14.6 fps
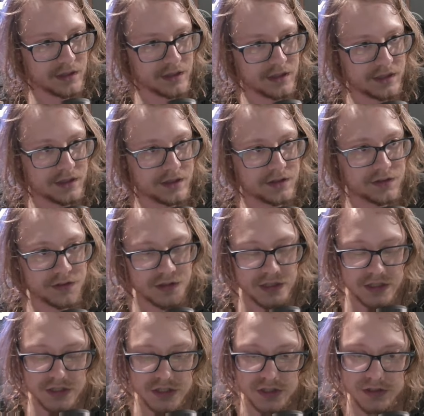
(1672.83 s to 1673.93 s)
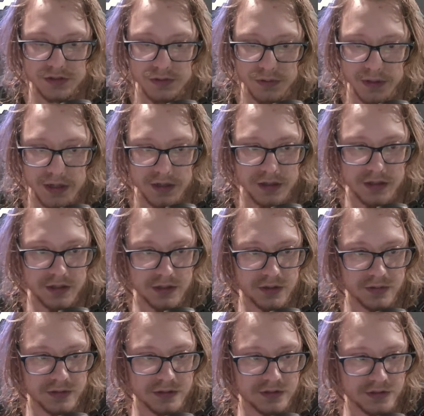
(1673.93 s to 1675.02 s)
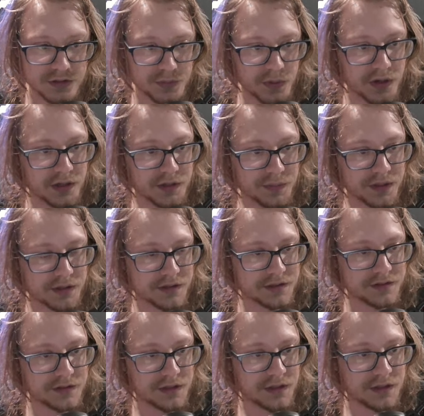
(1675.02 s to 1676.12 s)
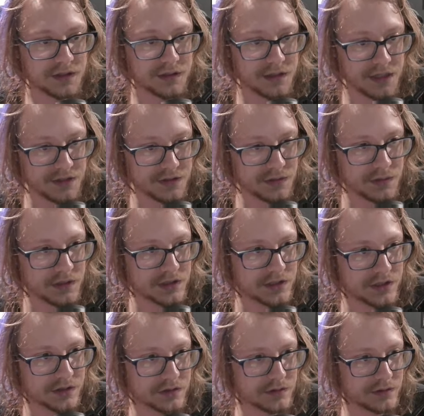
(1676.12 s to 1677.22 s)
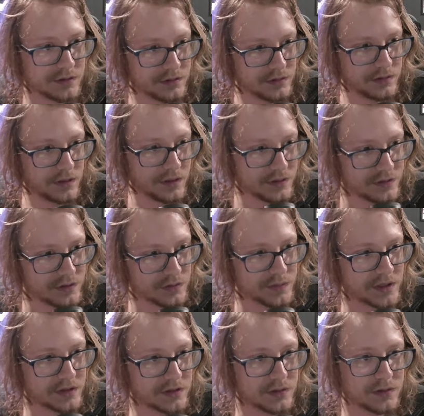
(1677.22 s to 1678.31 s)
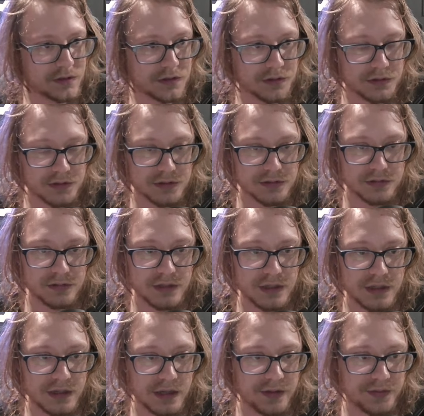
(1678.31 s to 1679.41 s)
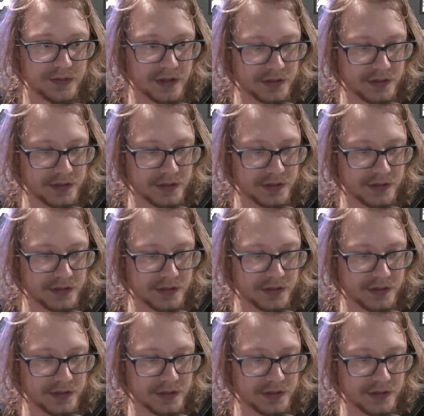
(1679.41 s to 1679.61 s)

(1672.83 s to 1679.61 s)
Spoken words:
is each square going to spawn? Because that square's children also make 2 children. And that